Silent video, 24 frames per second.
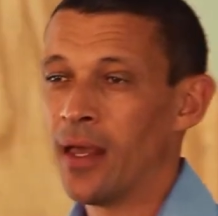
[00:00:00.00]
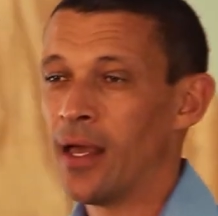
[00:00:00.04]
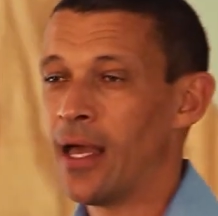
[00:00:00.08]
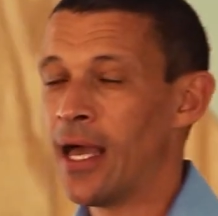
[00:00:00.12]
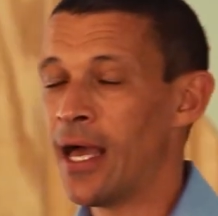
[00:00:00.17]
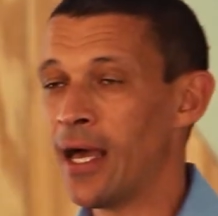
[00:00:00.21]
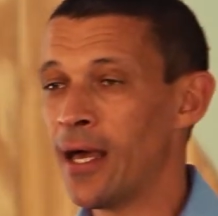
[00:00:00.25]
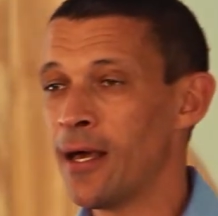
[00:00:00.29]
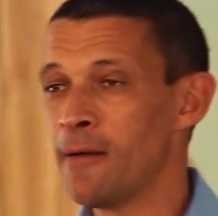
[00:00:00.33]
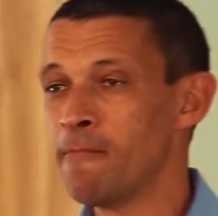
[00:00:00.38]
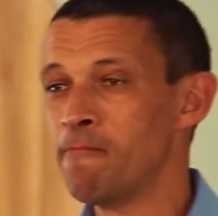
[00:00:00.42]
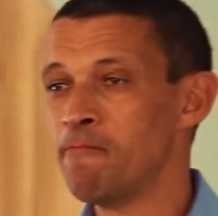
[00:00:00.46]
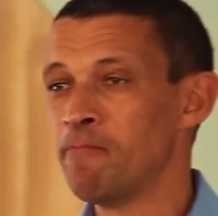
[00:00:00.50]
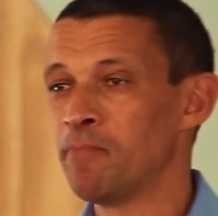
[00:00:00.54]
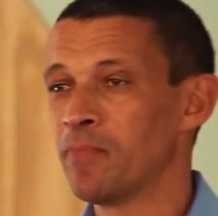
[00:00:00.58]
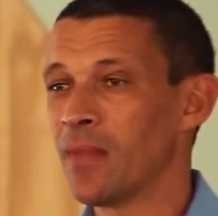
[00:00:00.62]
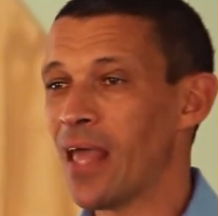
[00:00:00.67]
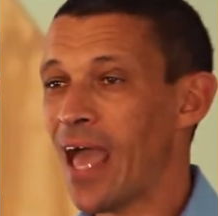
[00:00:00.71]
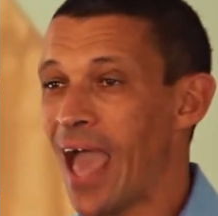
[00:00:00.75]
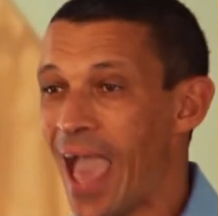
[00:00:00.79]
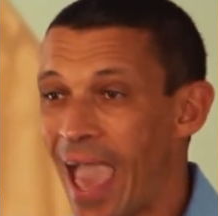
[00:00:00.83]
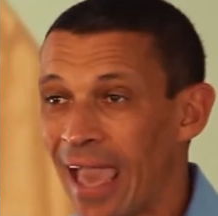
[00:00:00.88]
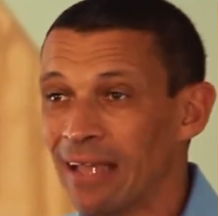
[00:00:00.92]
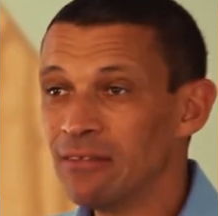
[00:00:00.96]

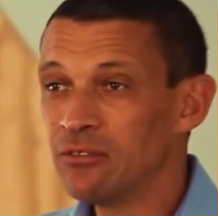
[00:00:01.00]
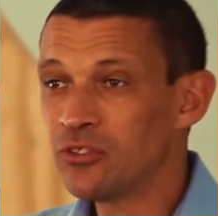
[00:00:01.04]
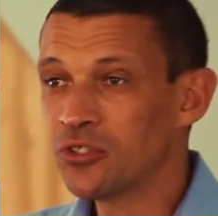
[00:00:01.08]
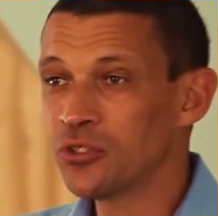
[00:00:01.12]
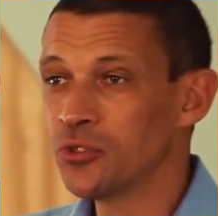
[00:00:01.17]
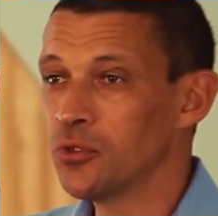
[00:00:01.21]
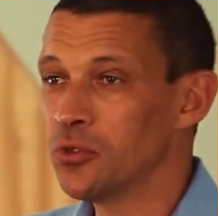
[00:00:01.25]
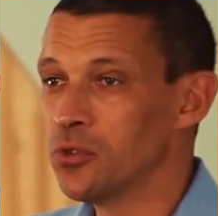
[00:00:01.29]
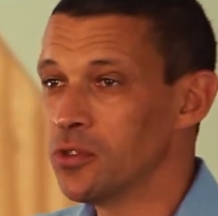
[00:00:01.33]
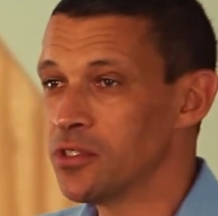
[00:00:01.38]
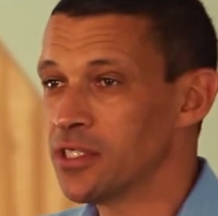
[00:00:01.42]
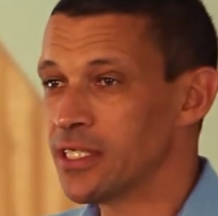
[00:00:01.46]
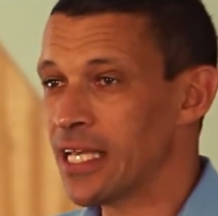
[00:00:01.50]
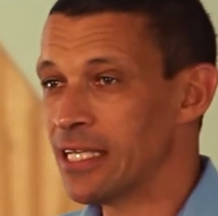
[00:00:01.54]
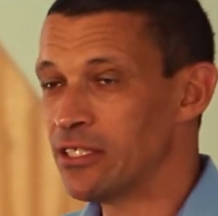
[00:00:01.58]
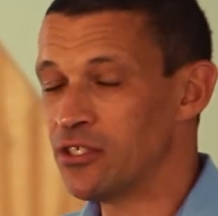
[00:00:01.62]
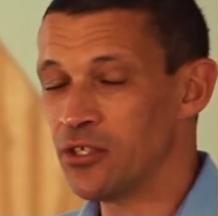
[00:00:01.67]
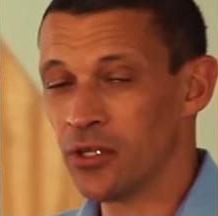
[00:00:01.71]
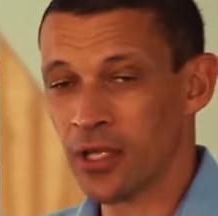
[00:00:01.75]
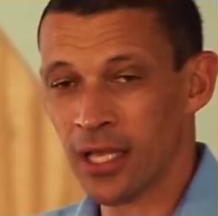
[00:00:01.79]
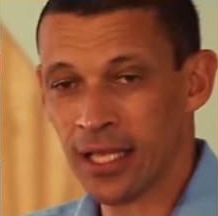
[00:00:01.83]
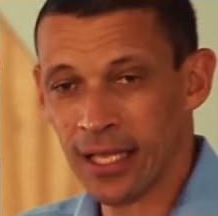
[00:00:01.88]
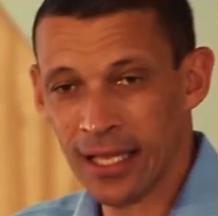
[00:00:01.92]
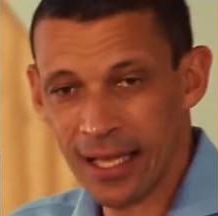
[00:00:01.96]
hand tools,
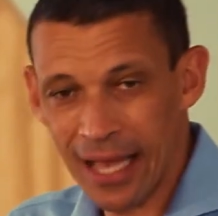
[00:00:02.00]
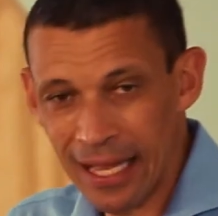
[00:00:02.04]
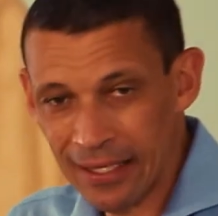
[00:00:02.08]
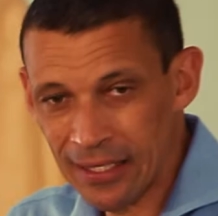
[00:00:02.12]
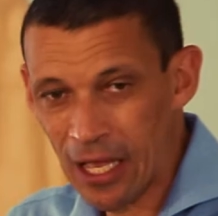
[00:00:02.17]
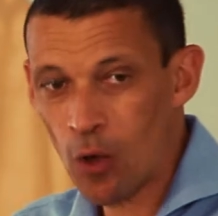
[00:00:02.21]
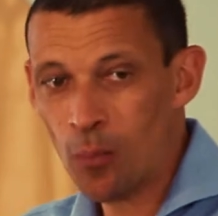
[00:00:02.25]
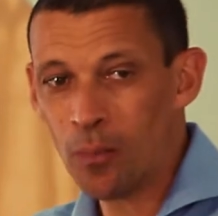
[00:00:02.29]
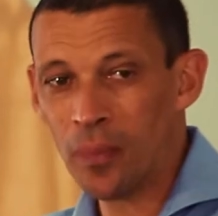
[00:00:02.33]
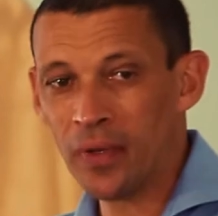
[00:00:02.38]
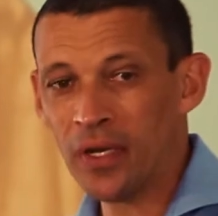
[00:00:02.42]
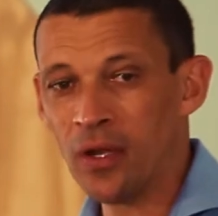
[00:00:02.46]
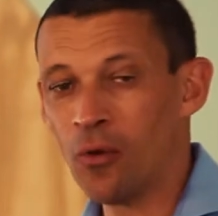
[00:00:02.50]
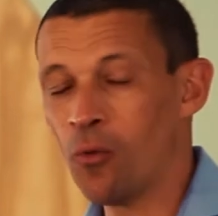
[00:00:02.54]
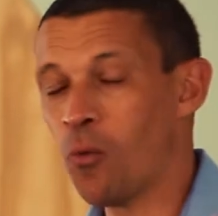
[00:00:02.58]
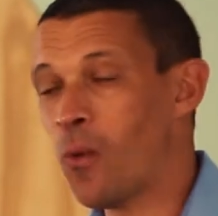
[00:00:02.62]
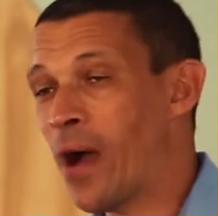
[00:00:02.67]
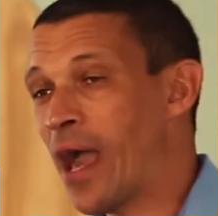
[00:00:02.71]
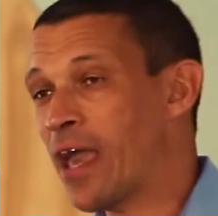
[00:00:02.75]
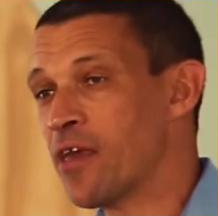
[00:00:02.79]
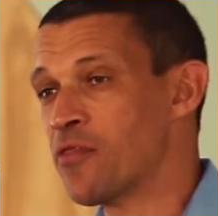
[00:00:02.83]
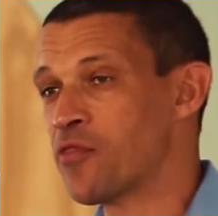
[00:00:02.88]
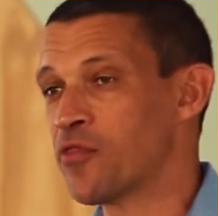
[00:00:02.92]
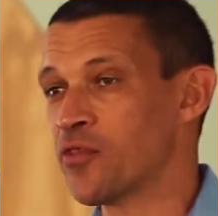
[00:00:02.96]
as you cut open a
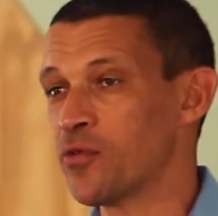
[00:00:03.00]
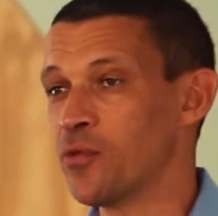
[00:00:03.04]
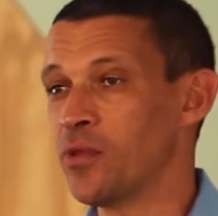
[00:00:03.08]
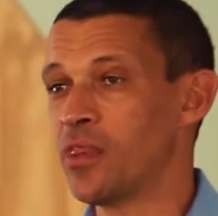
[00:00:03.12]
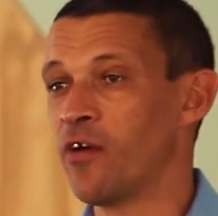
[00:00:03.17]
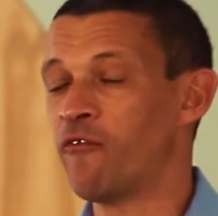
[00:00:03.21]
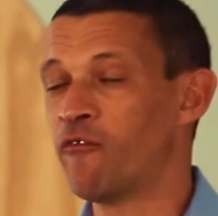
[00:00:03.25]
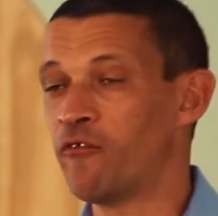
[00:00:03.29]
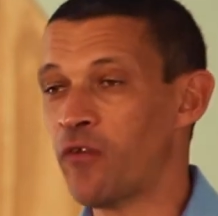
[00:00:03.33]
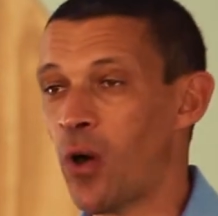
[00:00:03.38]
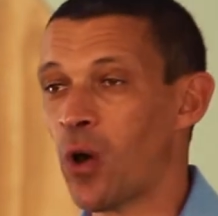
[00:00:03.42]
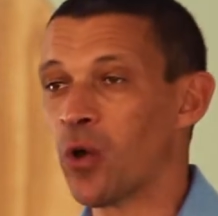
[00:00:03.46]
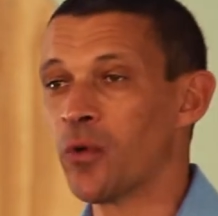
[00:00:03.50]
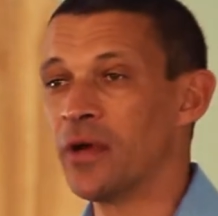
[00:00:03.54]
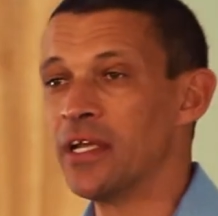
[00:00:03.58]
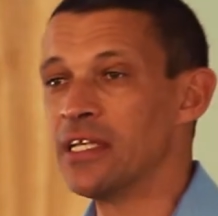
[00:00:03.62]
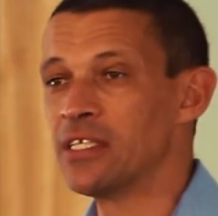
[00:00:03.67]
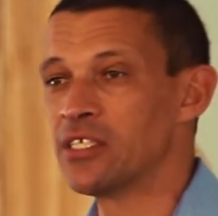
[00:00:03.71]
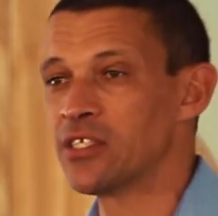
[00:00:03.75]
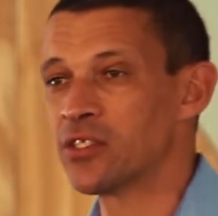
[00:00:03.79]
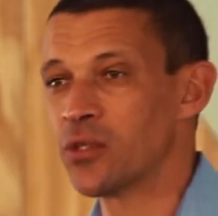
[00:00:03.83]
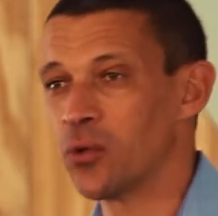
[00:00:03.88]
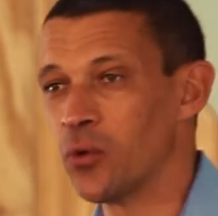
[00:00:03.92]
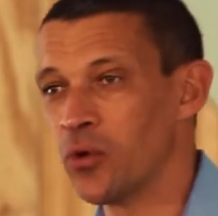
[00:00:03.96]
way through the
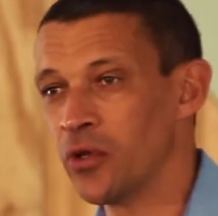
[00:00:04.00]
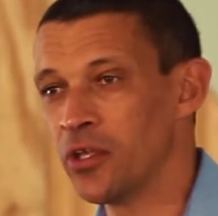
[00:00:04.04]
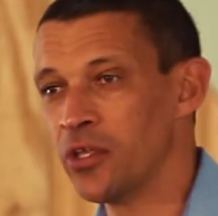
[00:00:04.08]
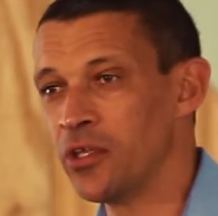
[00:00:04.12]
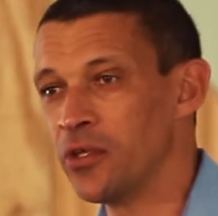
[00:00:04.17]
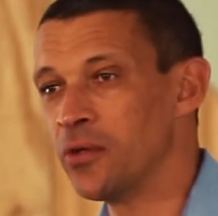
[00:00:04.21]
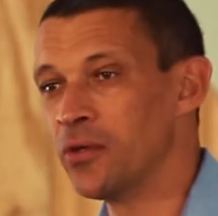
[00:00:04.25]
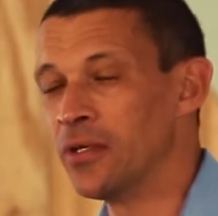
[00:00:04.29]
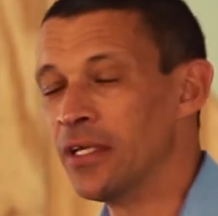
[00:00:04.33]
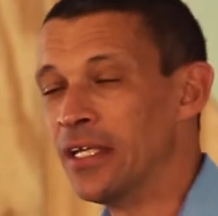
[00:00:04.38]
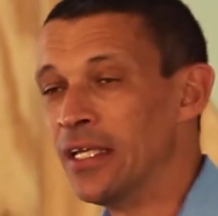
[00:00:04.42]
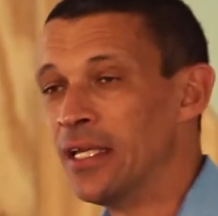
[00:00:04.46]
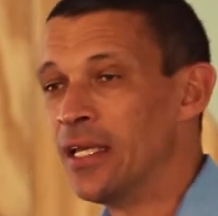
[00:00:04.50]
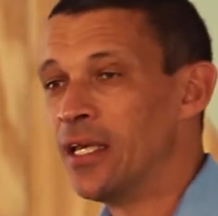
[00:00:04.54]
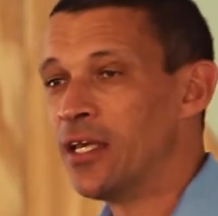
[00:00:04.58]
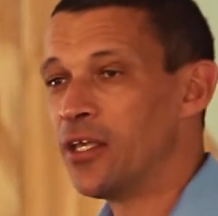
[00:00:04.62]
forest, or you